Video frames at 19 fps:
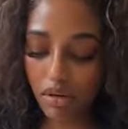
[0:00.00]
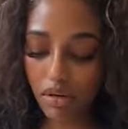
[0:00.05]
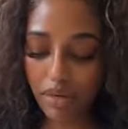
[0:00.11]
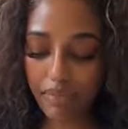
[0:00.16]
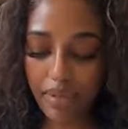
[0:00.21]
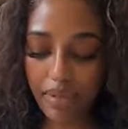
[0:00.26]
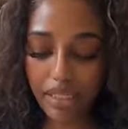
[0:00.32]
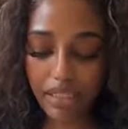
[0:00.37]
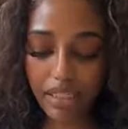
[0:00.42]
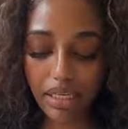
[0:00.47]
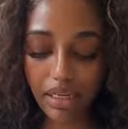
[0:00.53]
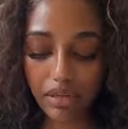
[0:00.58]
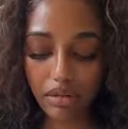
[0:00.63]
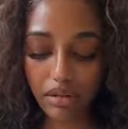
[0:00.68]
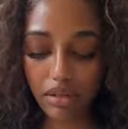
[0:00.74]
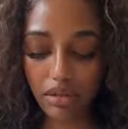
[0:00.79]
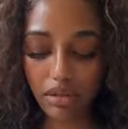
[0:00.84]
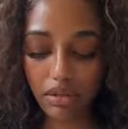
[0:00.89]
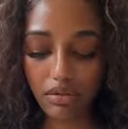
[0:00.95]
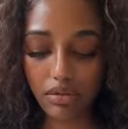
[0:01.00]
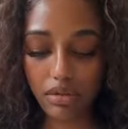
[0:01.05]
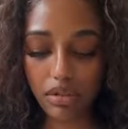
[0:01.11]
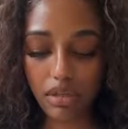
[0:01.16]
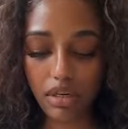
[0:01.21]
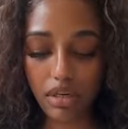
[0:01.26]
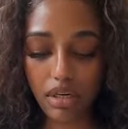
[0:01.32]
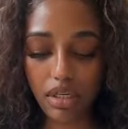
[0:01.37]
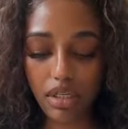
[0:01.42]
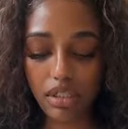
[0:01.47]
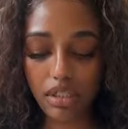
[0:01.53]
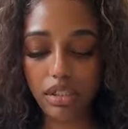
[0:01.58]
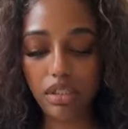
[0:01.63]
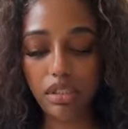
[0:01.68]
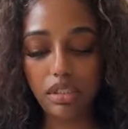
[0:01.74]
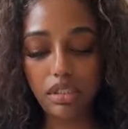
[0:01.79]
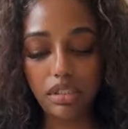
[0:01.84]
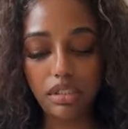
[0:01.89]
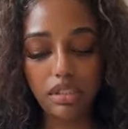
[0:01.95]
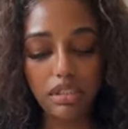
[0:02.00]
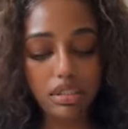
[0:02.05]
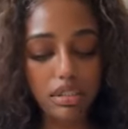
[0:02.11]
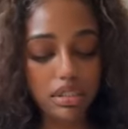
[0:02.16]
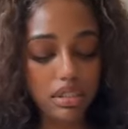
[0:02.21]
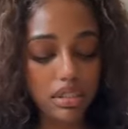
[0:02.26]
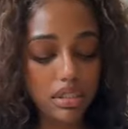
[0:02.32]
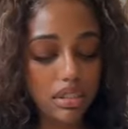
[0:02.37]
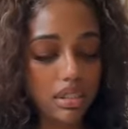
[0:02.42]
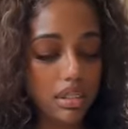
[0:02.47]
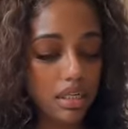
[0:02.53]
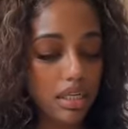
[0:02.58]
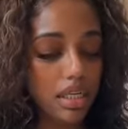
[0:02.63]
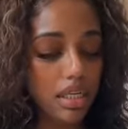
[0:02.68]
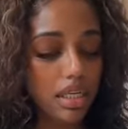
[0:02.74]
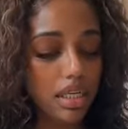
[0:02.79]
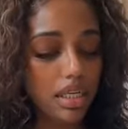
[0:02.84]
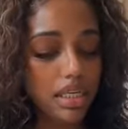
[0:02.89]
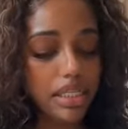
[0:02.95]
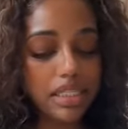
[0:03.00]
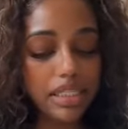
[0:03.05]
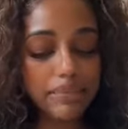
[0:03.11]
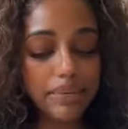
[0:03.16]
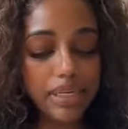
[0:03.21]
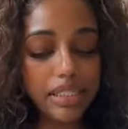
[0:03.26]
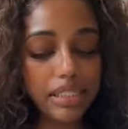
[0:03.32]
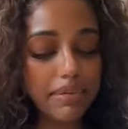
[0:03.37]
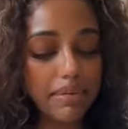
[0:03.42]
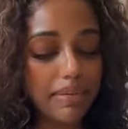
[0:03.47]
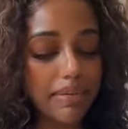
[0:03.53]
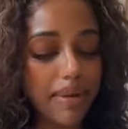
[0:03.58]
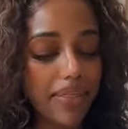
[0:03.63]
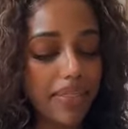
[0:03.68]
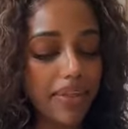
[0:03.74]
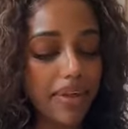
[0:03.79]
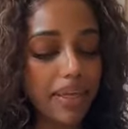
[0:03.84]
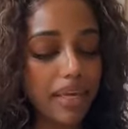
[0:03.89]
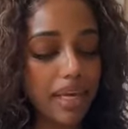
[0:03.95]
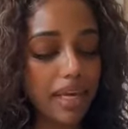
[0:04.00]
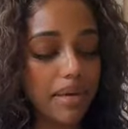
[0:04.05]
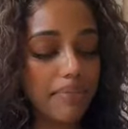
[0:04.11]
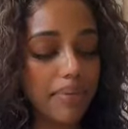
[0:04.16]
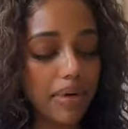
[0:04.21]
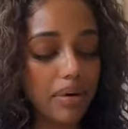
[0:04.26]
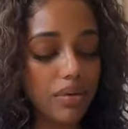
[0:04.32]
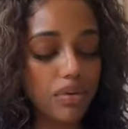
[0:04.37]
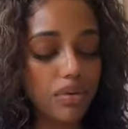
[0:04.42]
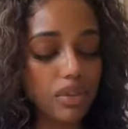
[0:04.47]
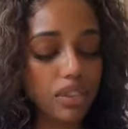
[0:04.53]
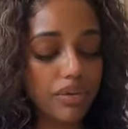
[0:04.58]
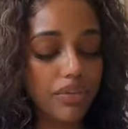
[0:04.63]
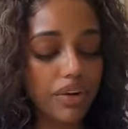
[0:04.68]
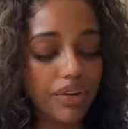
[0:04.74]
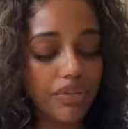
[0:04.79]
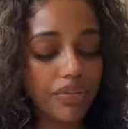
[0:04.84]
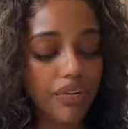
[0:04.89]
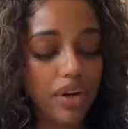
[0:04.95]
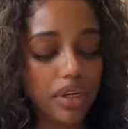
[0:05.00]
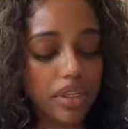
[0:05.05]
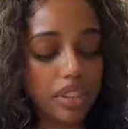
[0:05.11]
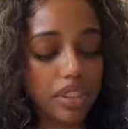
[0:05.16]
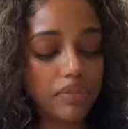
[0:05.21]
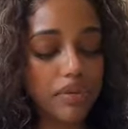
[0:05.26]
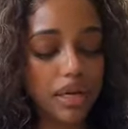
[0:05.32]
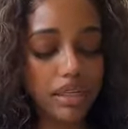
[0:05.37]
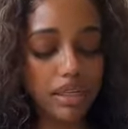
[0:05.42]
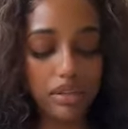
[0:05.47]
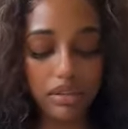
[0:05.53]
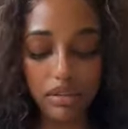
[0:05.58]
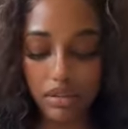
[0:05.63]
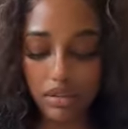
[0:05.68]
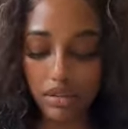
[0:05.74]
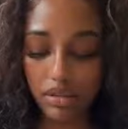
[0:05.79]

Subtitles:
on, I'm not taking all those cards. Spirit, tell me about the King of Pentacles in reverse. What?